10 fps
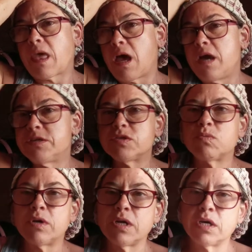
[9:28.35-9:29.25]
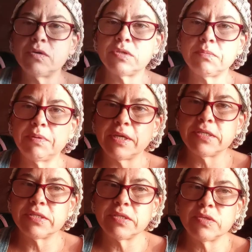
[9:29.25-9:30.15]
I just want to go to
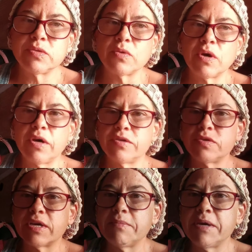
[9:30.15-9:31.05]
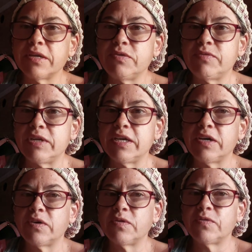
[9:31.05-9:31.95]
places uh, so I can make a new
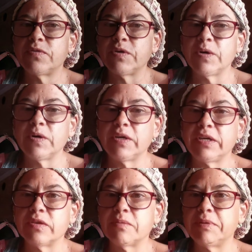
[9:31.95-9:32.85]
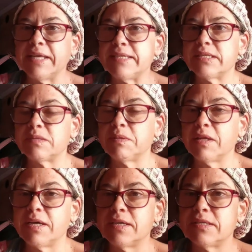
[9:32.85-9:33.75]
video for, you know, the places
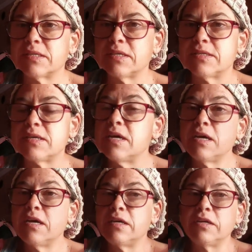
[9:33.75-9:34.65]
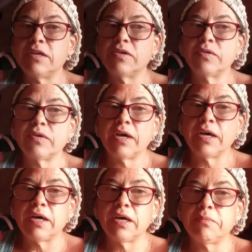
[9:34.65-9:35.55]
playlist because, you know,
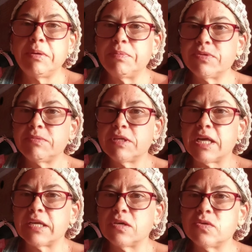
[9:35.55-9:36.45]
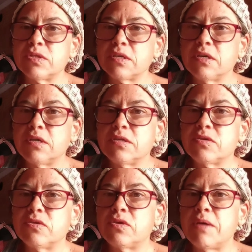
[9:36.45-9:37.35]
uh, people seem to like those.
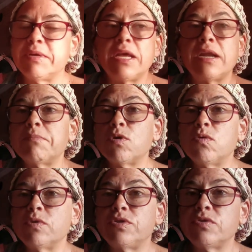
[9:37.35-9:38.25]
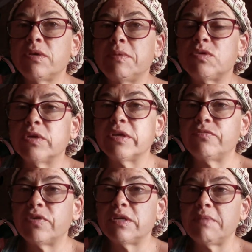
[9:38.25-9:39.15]
So, I mean, and I'm cool with doing them. It's really
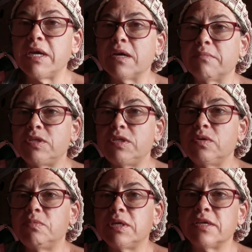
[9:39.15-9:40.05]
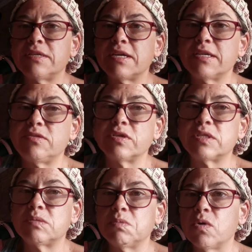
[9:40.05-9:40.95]
fun to make them too because I get to
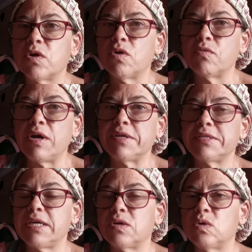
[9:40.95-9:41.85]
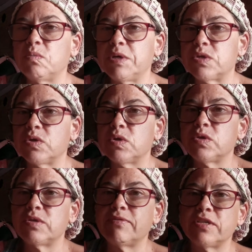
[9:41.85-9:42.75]
explore and go around and take cool
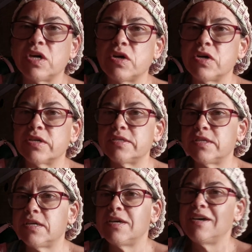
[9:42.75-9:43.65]
pictures of the dogs and,